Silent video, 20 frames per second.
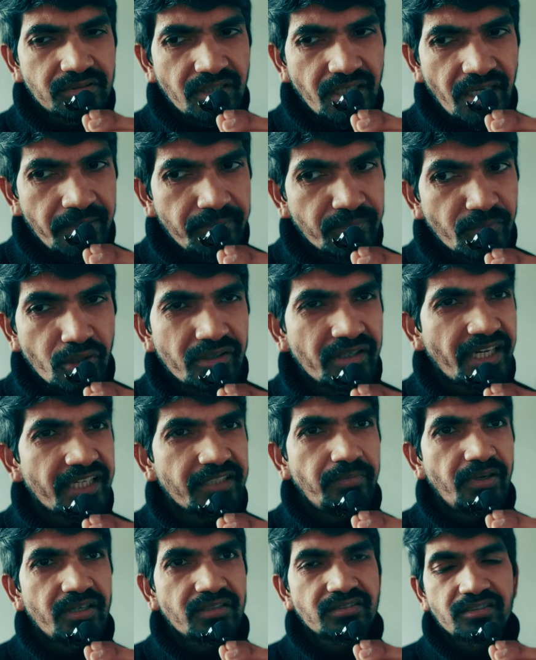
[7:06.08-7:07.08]
I'm not the
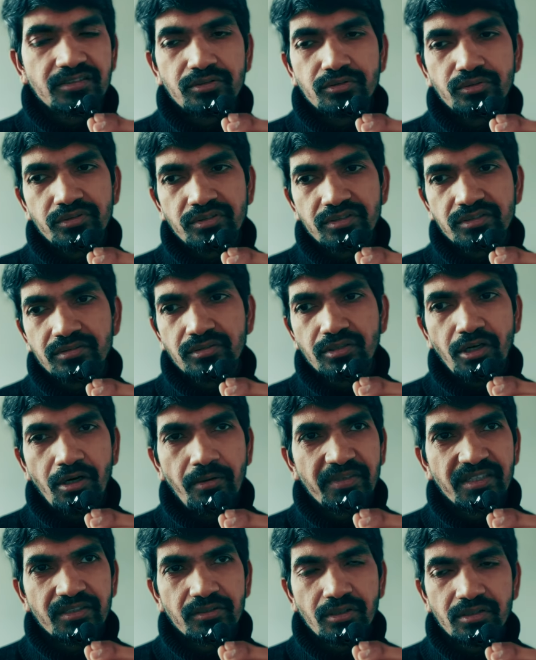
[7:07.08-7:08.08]
right person to
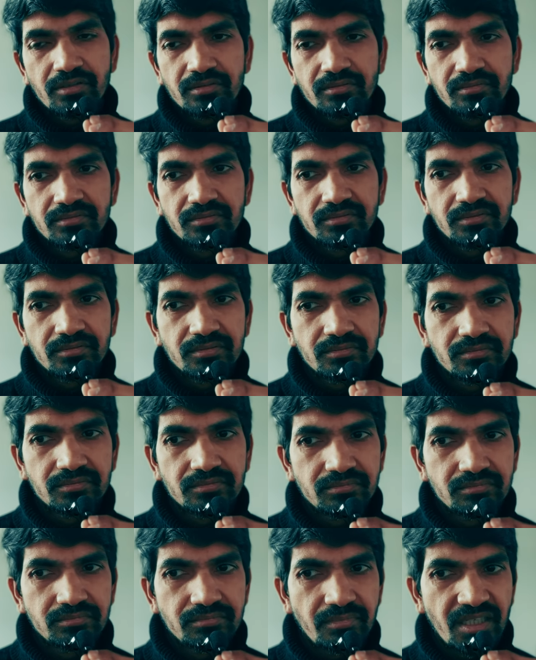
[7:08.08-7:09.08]
comment
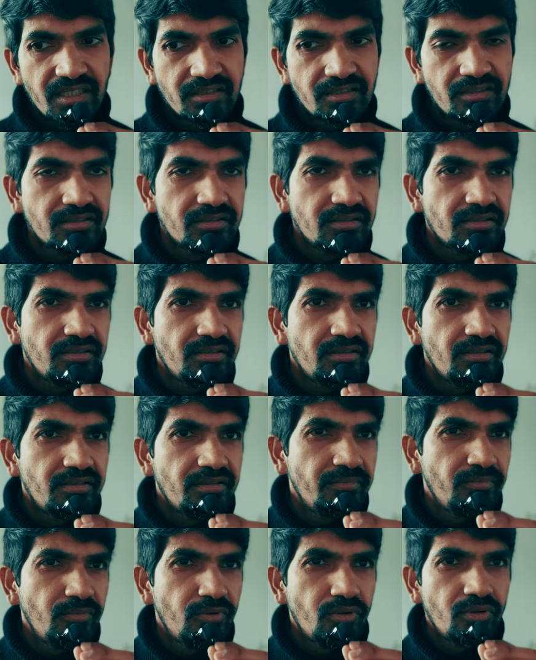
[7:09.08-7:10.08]
on much
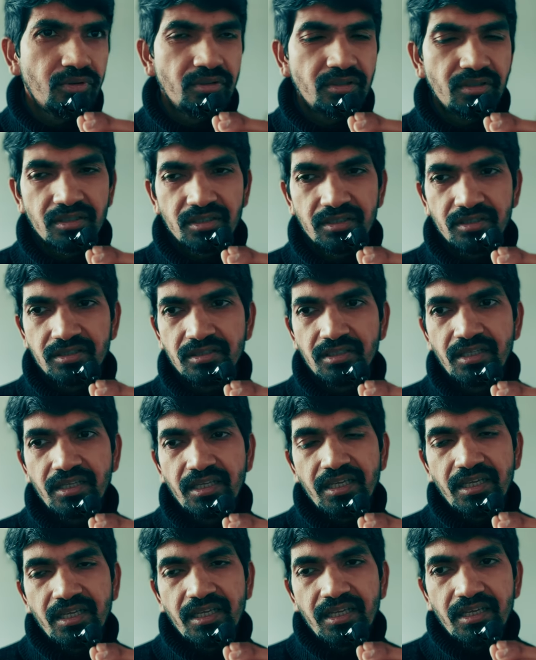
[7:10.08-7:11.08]
more
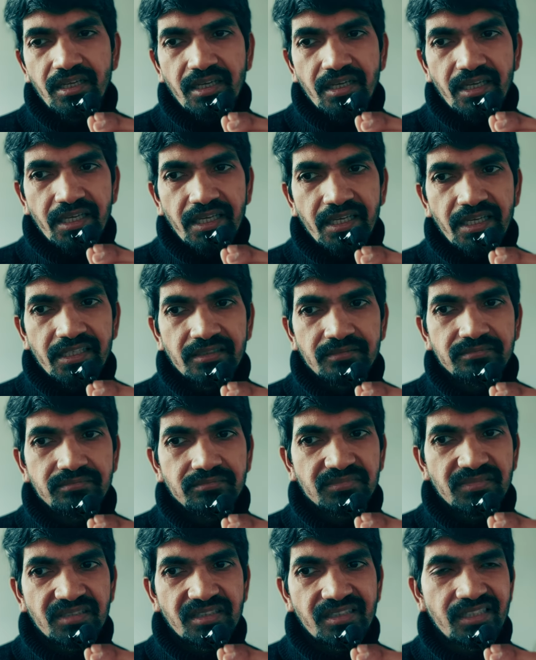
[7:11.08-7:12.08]
a
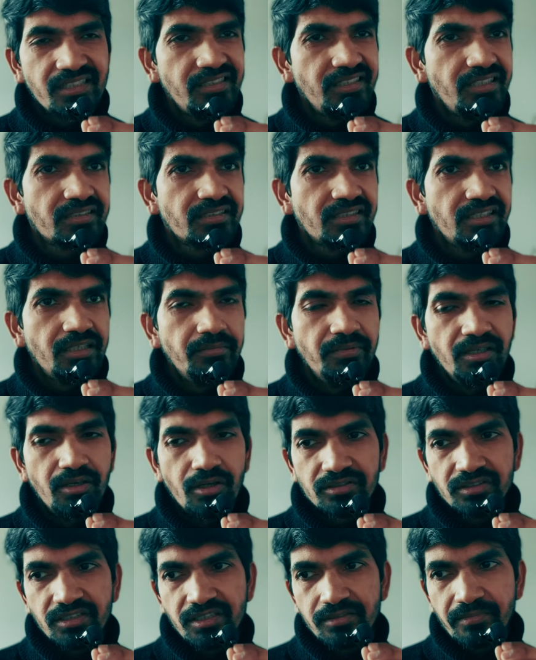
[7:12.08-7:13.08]
serious level
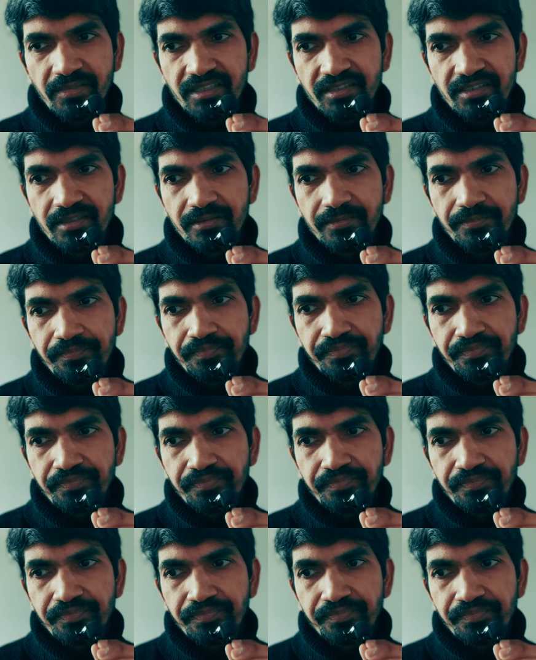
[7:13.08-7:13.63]
on this matter.